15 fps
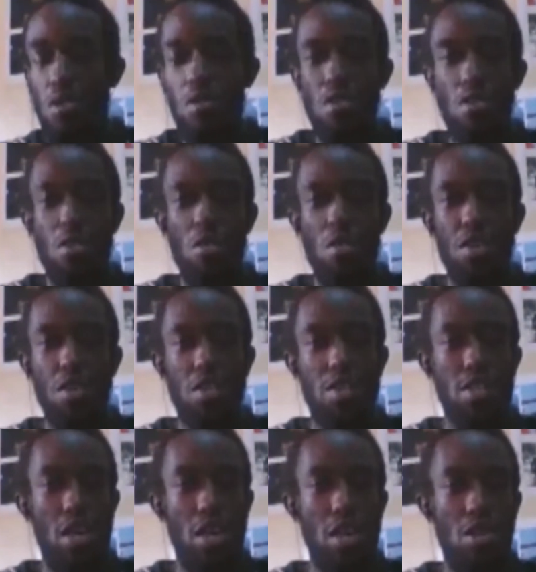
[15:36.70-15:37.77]
You
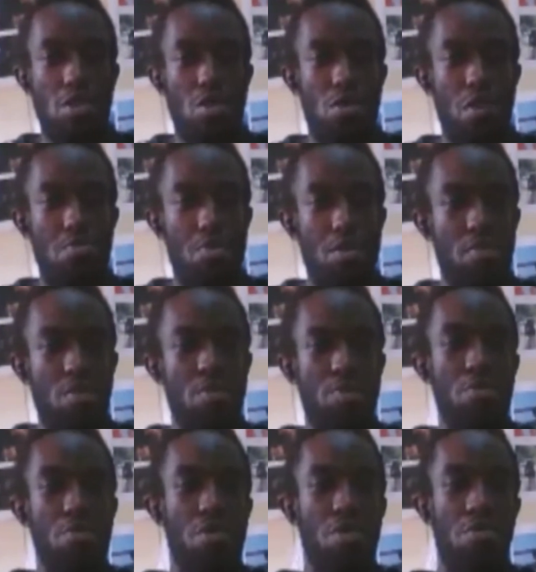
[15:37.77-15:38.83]
understand? So the people who
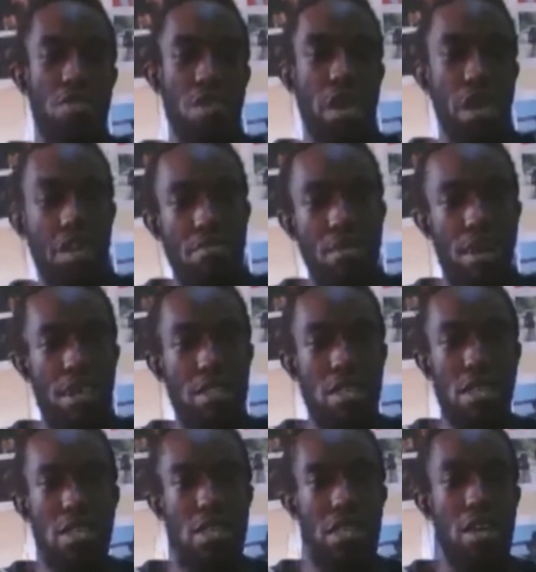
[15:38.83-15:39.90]
do those
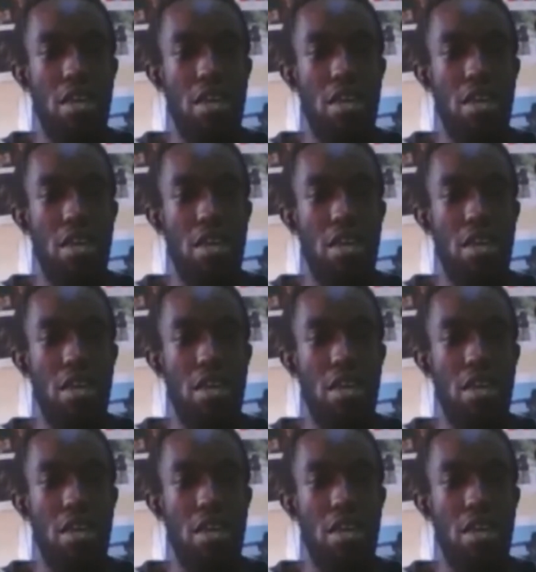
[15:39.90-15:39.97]
animating.